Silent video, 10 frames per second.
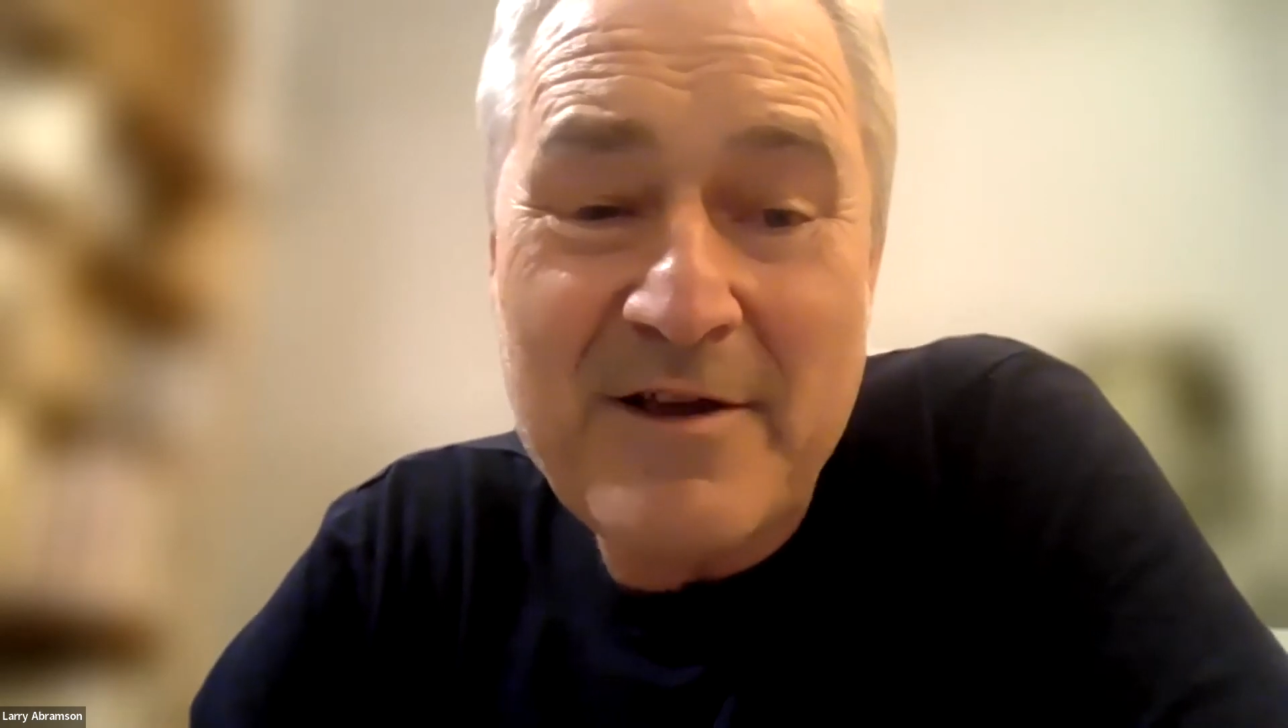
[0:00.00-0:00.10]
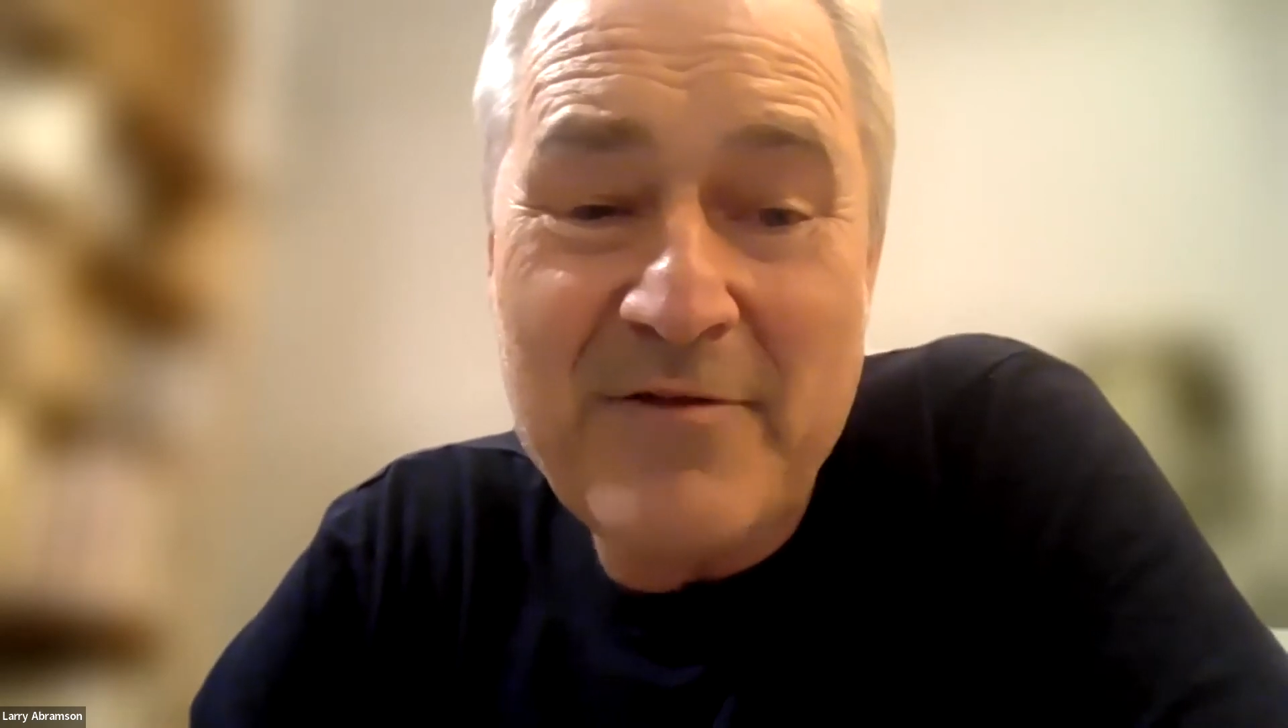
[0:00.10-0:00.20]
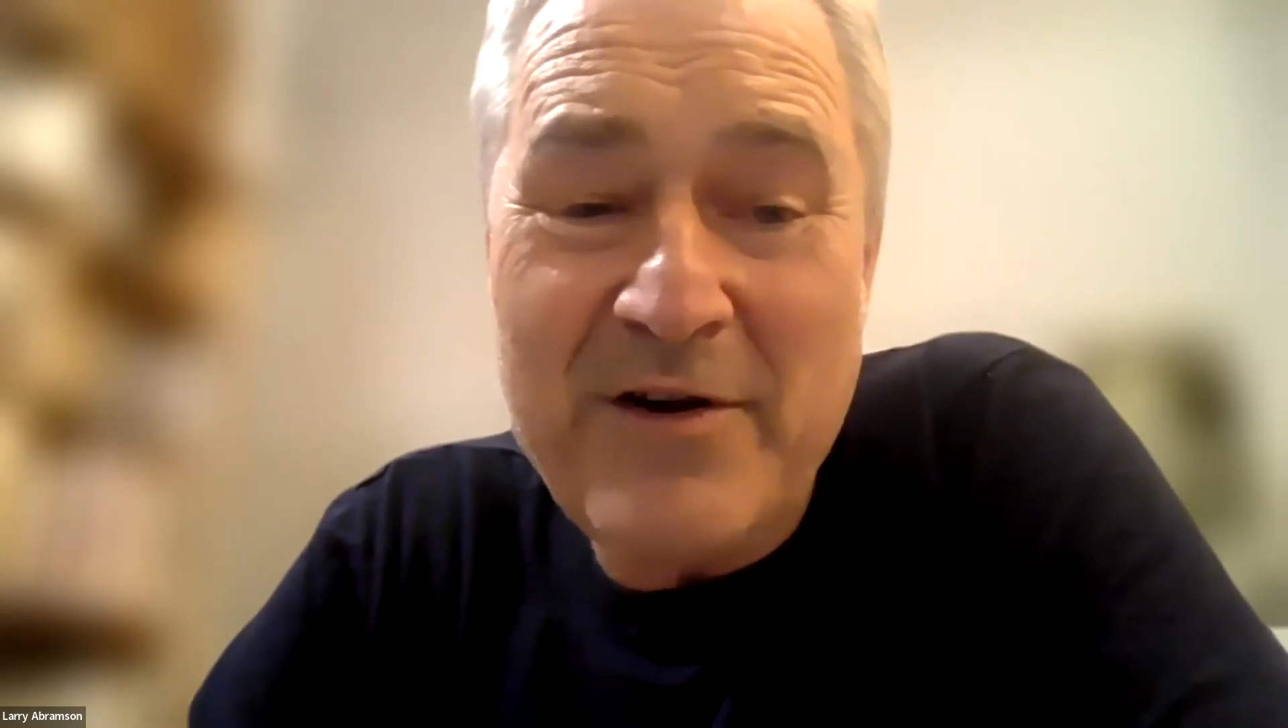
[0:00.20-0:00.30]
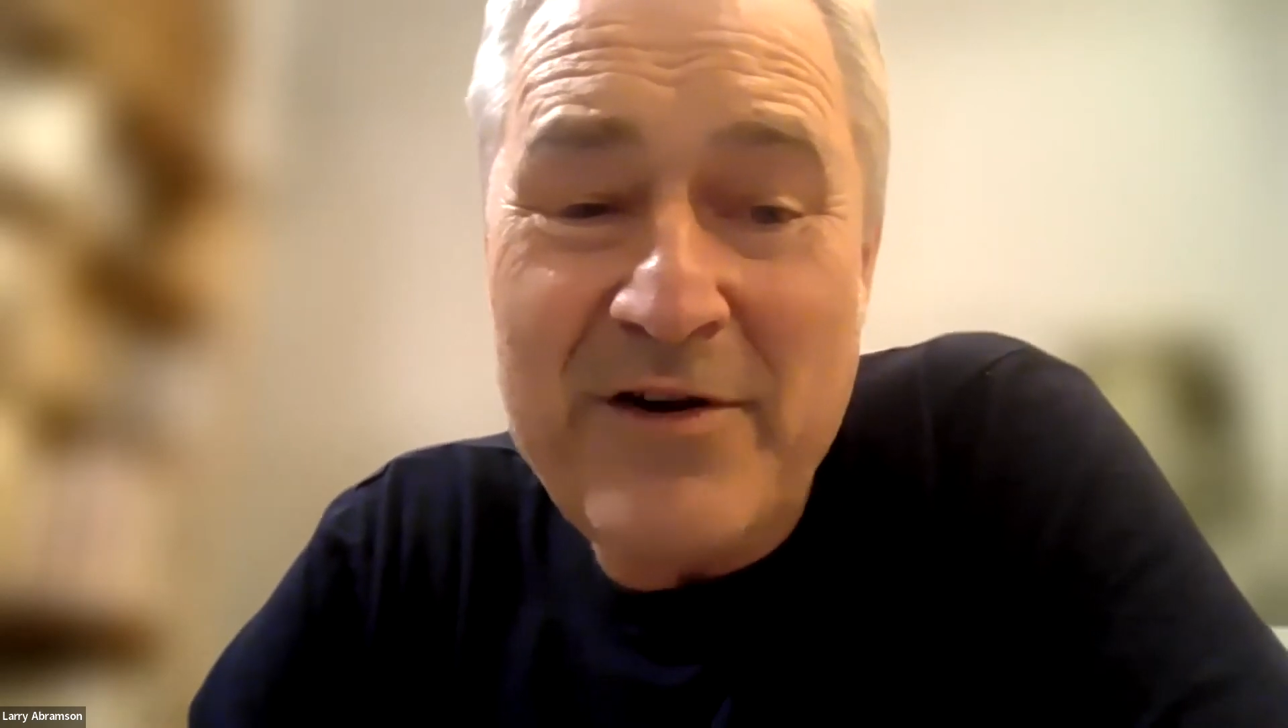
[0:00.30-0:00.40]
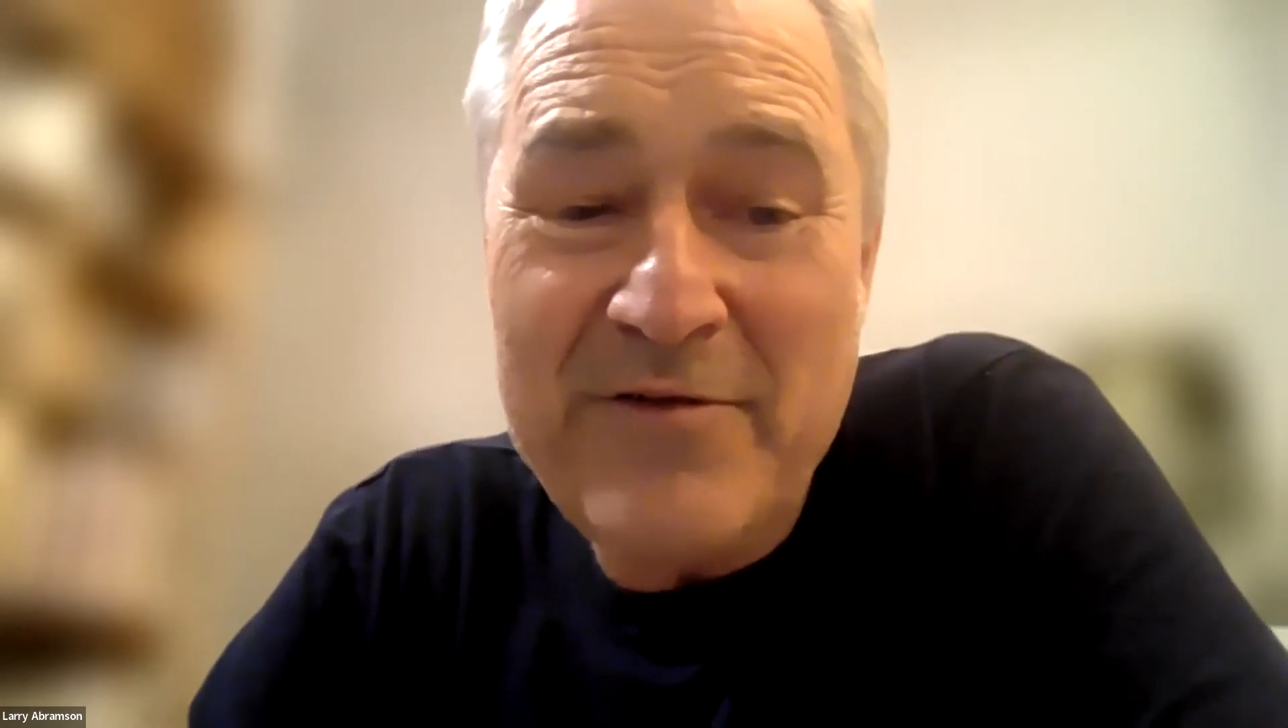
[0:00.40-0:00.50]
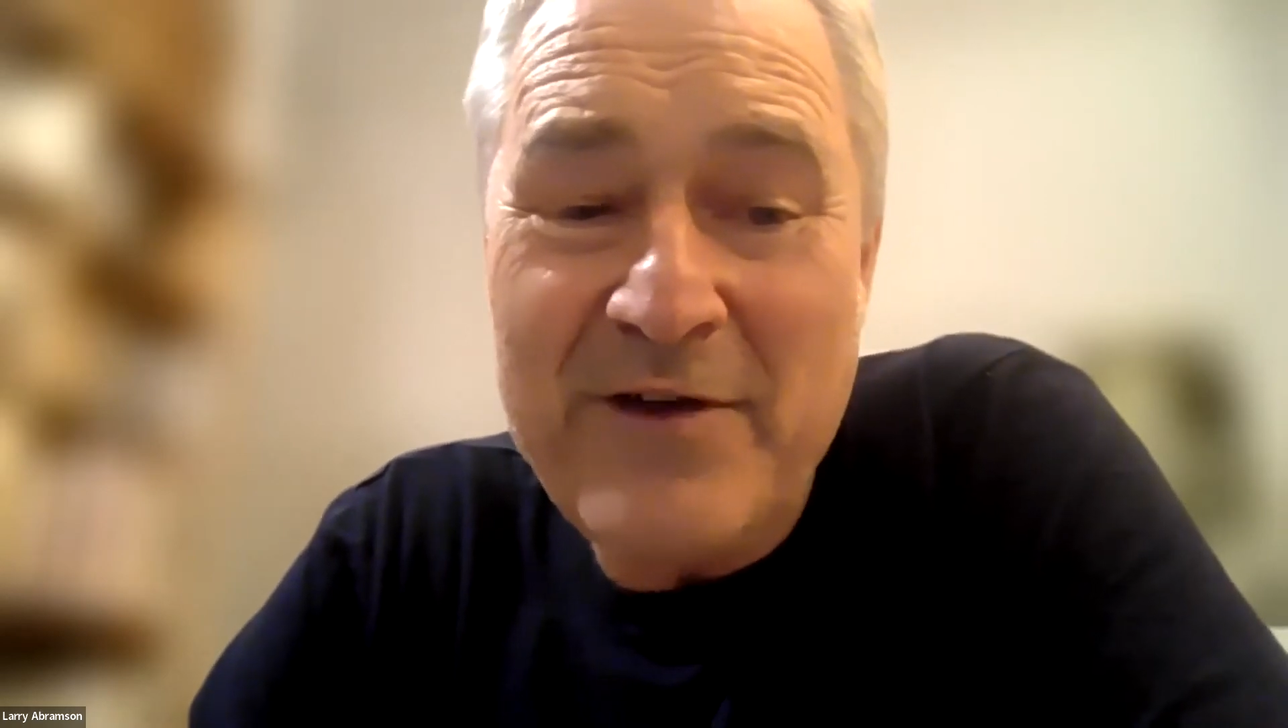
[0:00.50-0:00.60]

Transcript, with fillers: a very